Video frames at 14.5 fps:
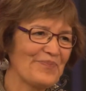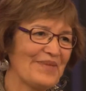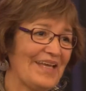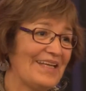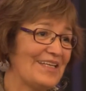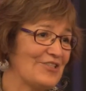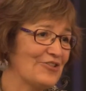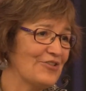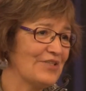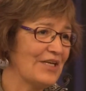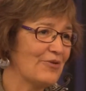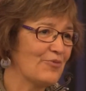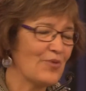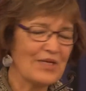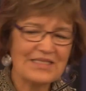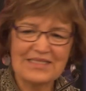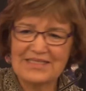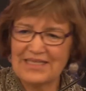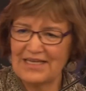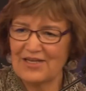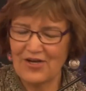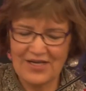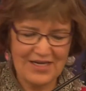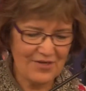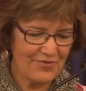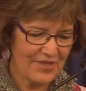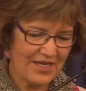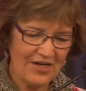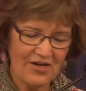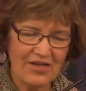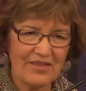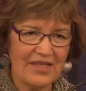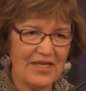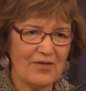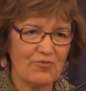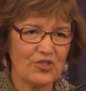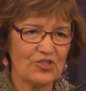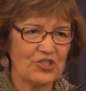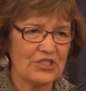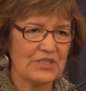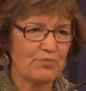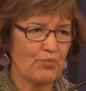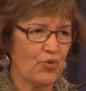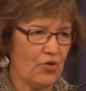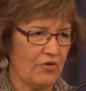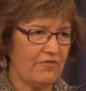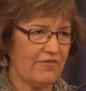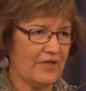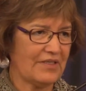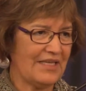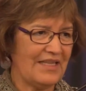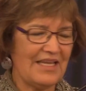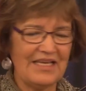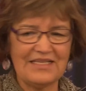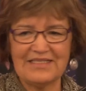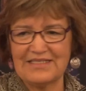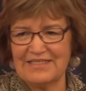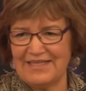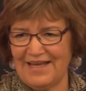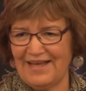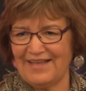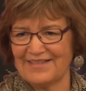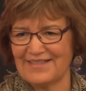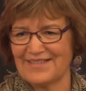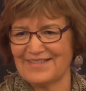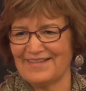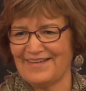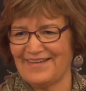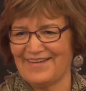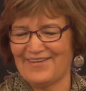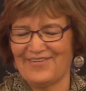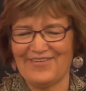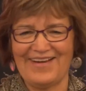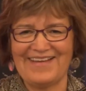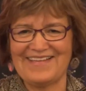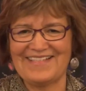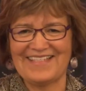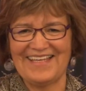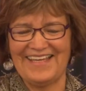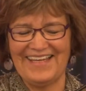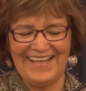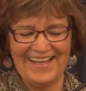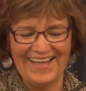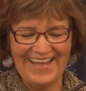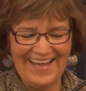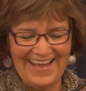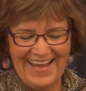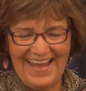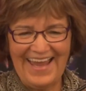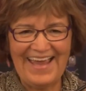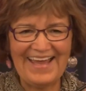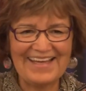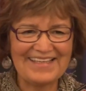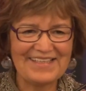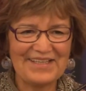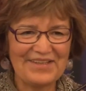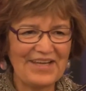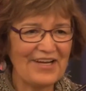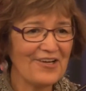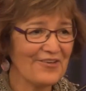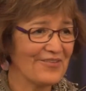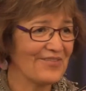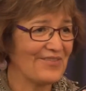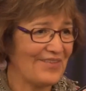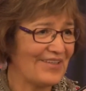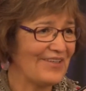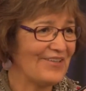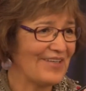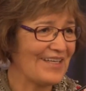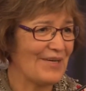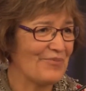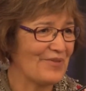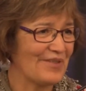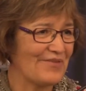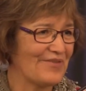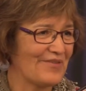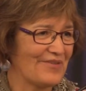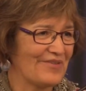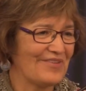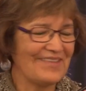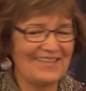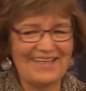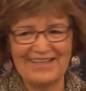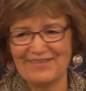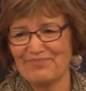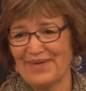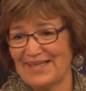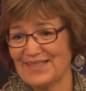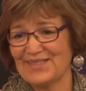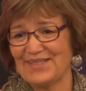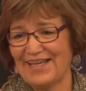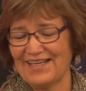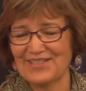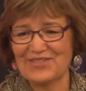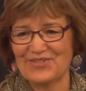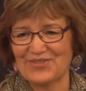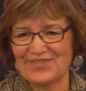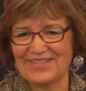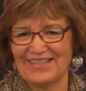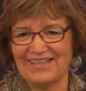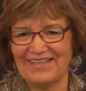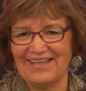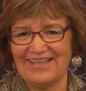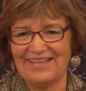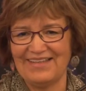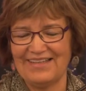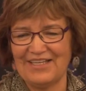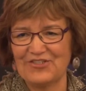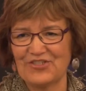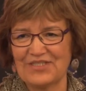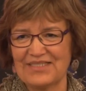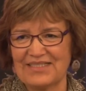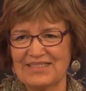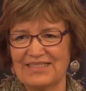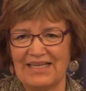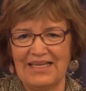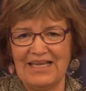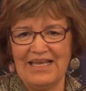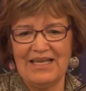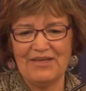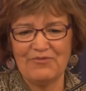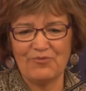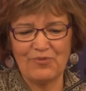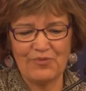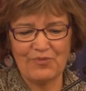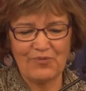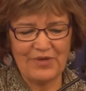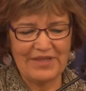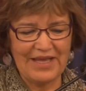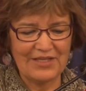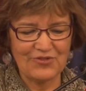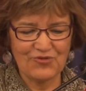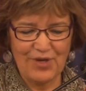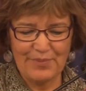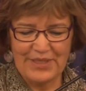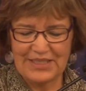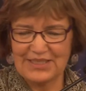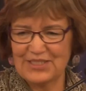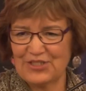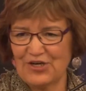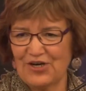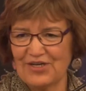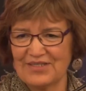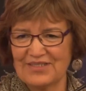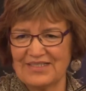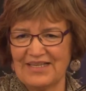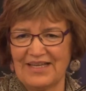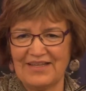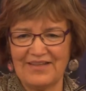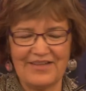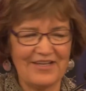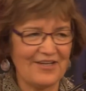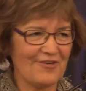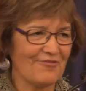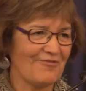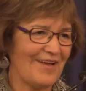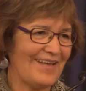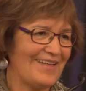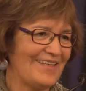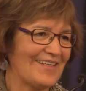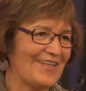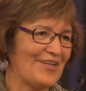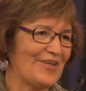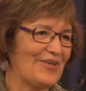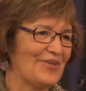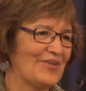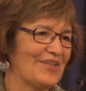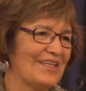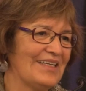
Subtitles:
it turned out once they got out there, they were just perfect, and they danced like crazy. And they're a couple of the best dancers, and they just, when that drumming starts, and they're ready to go.